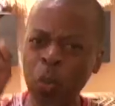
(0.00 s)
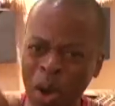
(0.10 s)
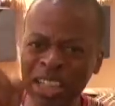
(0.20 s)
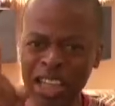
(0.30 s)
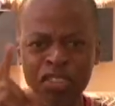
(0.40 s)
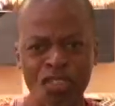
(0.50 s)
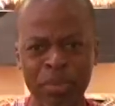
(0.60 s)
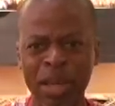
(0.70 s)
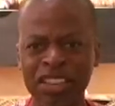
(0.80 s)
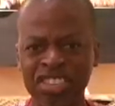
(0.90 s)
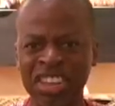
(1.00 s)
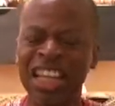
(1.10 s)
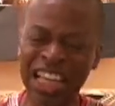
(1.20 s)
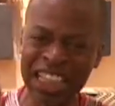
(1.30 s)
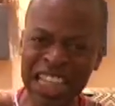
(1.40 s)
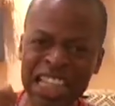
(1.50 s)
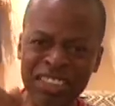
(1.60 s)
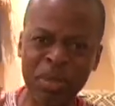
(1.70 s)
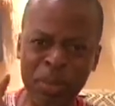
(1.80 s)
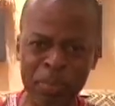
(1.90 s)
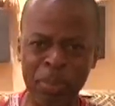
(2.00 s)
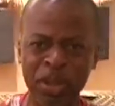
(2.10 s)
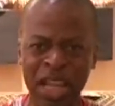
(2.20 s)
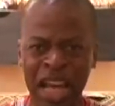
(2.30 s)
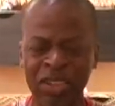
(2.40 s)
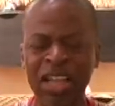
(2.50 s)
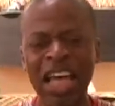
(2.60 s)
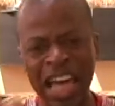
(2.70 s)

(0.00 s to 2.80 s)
what information needs to be put out